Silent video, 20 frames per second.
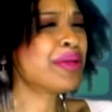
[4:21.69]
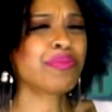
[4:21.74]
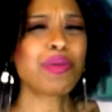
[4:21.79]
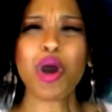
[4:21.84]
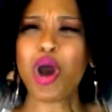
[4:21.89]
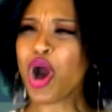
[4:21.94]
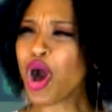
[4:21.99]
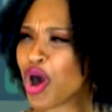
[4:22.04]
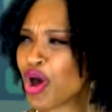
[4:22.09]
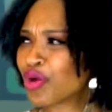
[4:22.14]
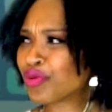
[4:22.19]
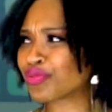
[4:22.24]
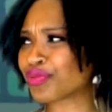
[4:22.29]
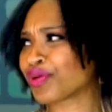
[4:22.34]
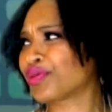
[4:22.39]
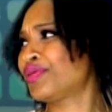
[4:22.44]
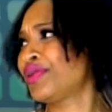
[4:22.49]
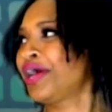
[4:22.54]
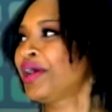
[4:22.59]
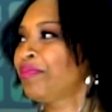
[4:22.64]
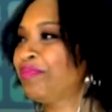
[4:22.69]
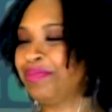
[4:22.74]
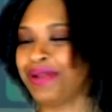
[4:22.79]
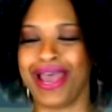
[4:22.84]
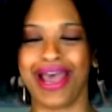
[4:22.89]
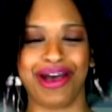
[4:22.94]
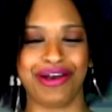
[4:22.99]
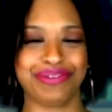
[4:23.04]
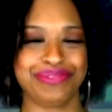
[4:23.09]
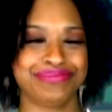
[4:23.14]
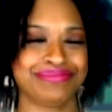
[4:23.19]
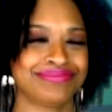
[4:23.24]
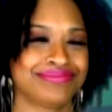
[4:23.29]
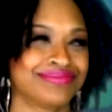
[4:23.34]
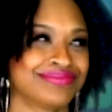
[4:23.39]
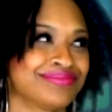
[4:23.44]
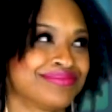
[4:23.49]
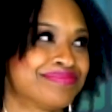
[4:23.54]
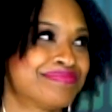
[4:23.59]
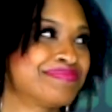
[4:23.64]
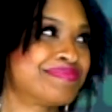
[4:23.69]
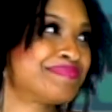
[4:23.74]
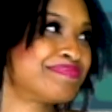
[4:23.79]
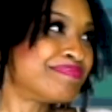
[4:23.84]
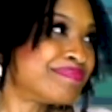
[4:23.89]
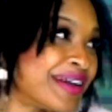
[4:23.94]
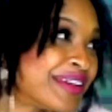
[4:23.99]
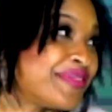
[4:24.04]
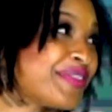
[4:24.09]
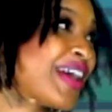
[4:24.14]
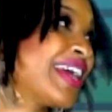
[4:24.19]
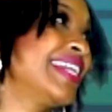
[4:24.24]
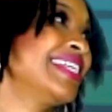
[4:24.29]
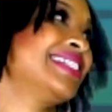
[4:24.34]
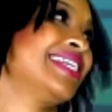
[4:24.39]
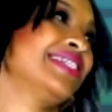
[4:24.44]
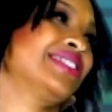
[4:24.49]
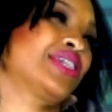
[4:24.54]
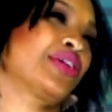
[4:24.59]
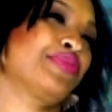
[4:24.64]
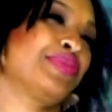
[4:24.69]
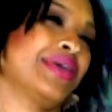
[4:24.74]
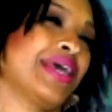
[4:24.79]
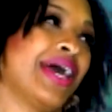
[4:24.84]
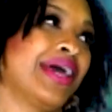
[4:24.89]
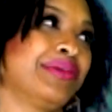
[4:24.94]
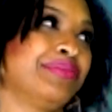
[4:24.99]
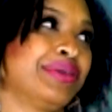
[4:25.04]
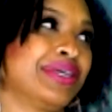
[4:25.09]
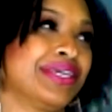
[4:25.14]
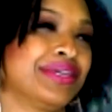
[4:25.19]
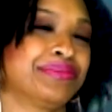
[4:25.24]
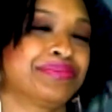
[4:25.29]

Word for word: I'm all grown up now. My fighting days are behind